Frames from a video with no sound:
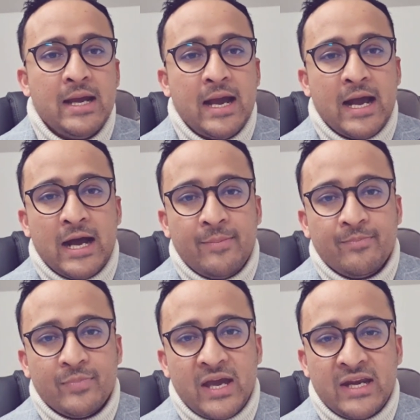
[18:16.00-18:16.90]

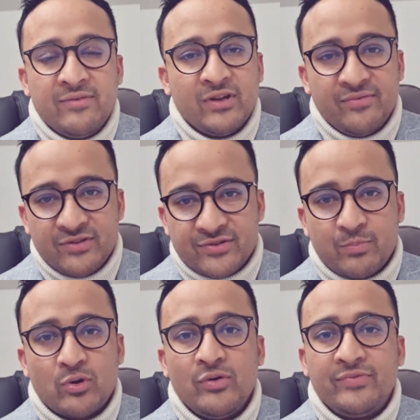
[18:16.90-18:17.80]
And even if it's
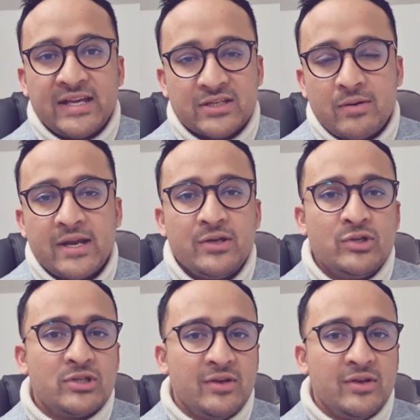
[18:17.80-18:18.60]
approved, that's great news.